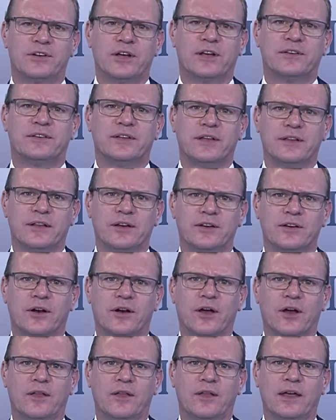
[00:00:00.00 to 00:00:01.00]
it is quite
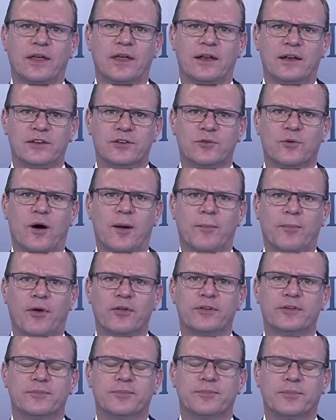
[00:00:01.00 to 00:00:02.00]
possible that as we
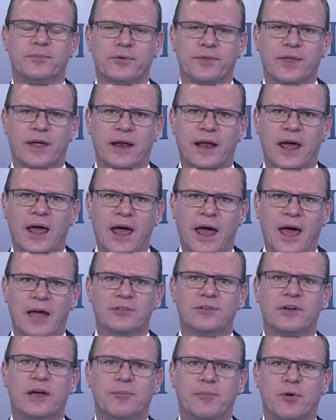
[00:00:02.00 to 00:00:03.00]
get more detail out,
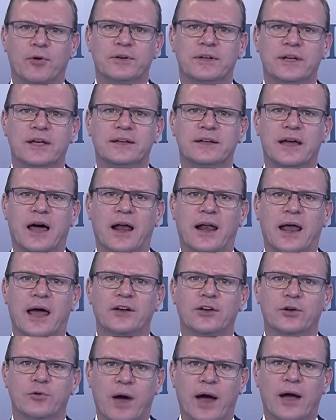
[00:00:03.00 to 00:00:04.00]
you are going to see the
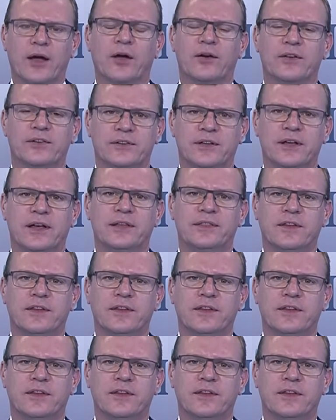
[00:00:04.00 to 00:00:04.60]
curve adjust